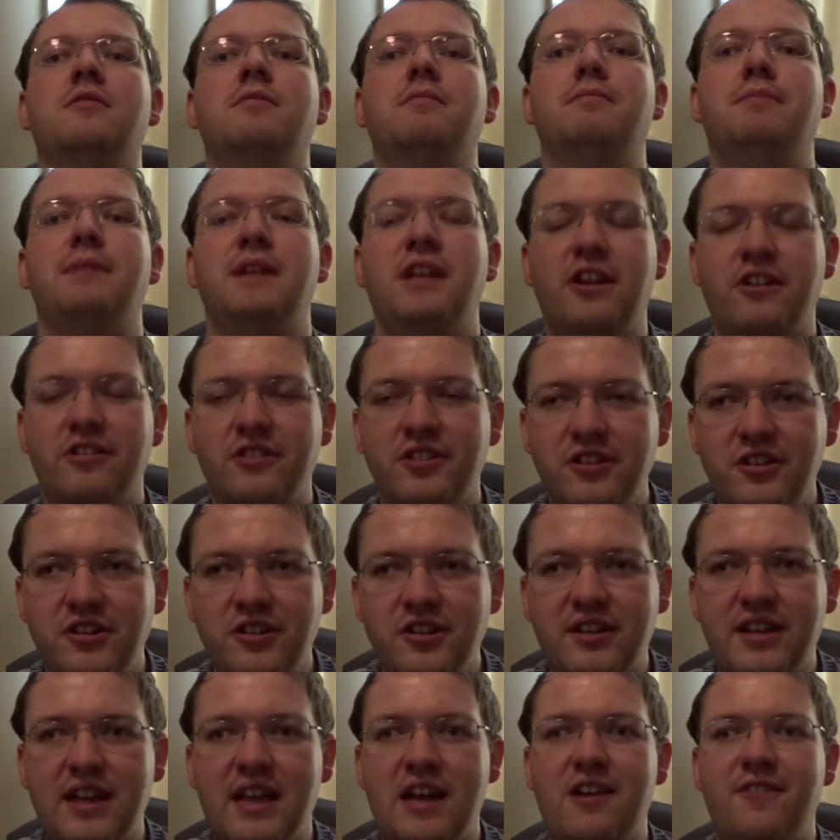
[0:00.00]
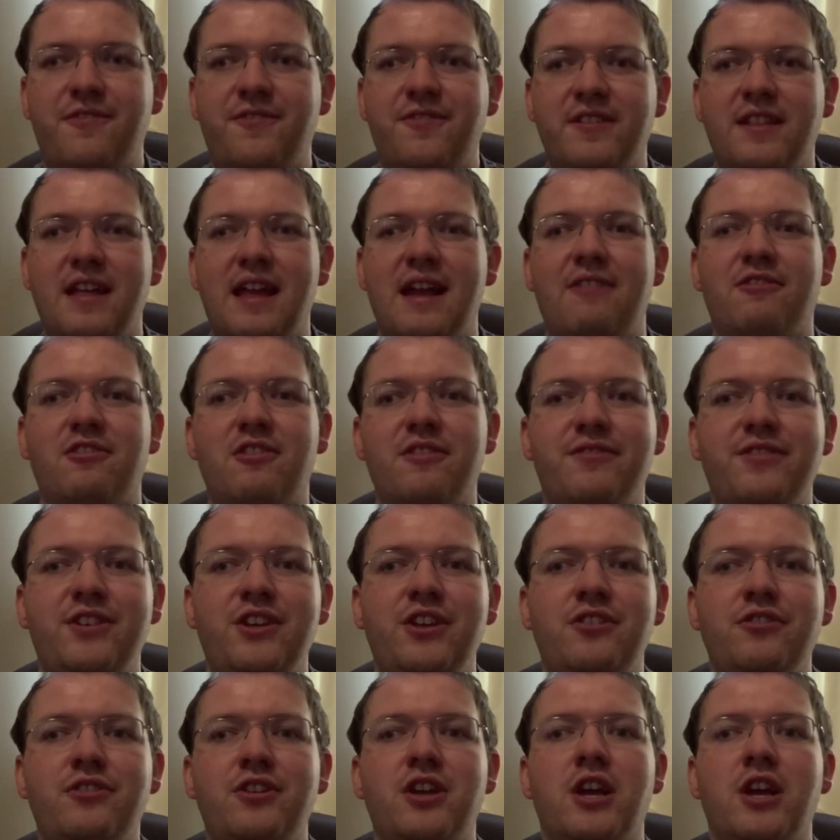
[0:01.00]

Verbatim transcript: Be on the lookout for that review